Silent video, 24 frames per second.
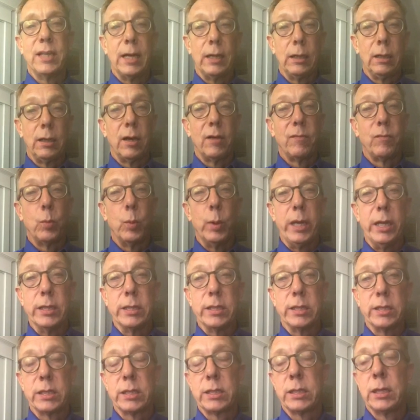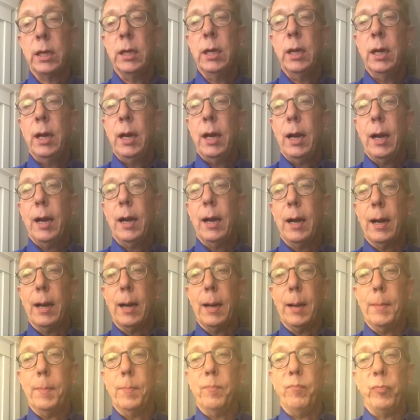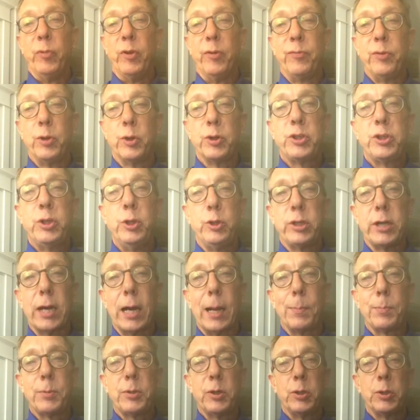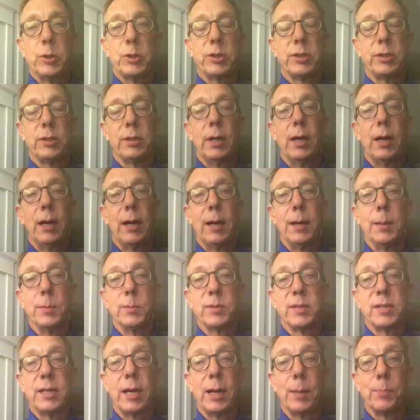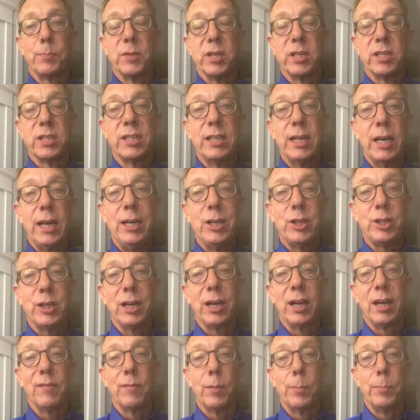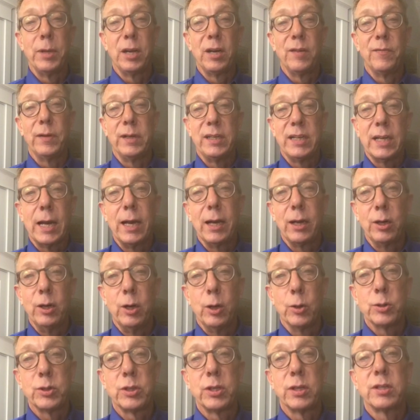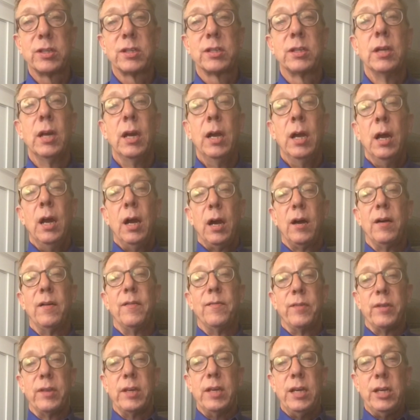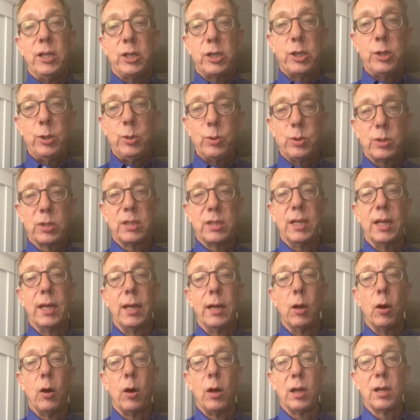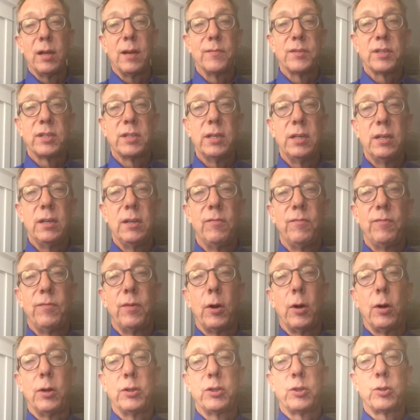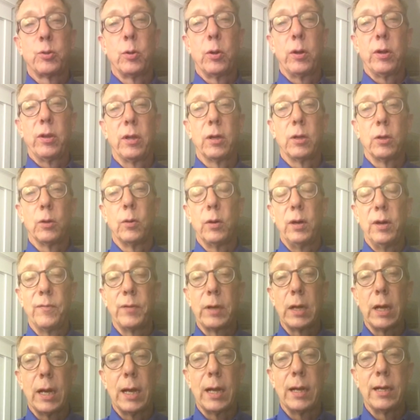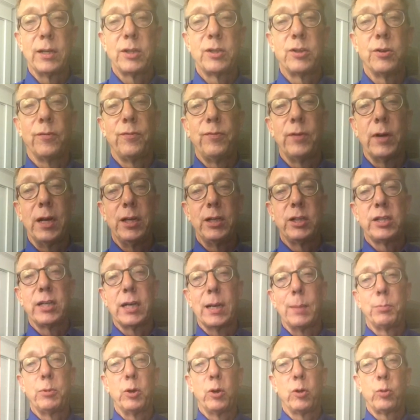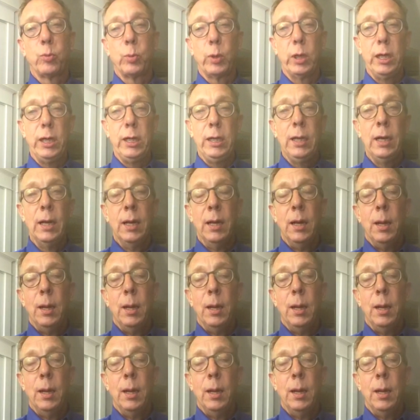that love wins. The first two chapters set up the stage and give a bit of a diagnosis of the issues that all have sinned and fallen short of the glory of God, as you'll find in chapter 3.